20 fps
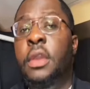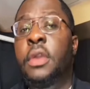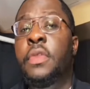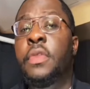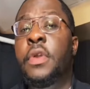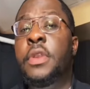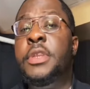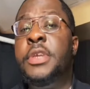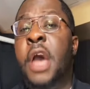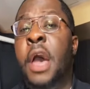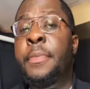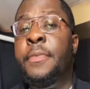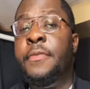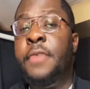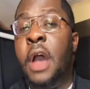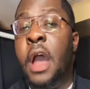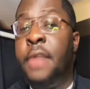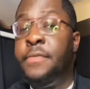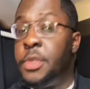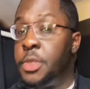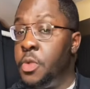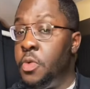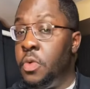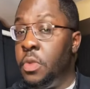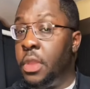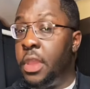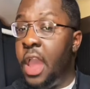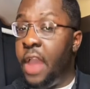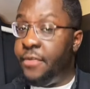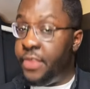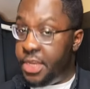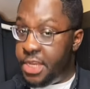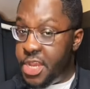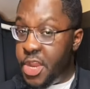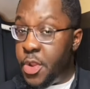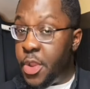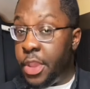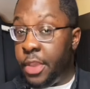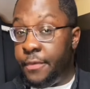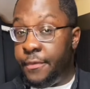the top five school
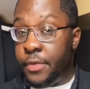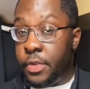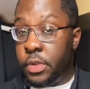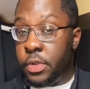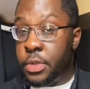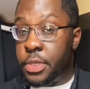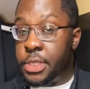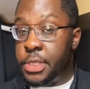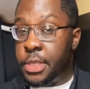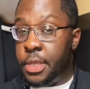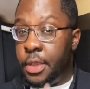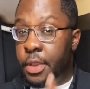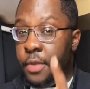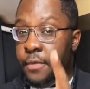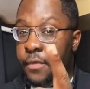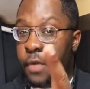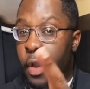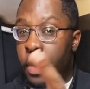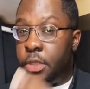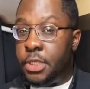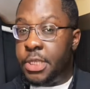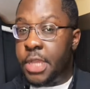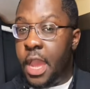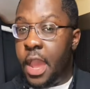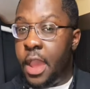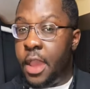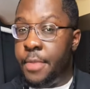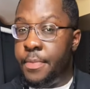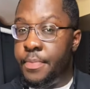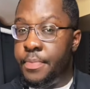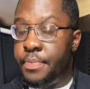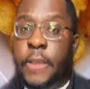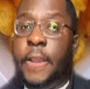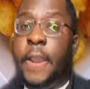cafeteria foods of all time.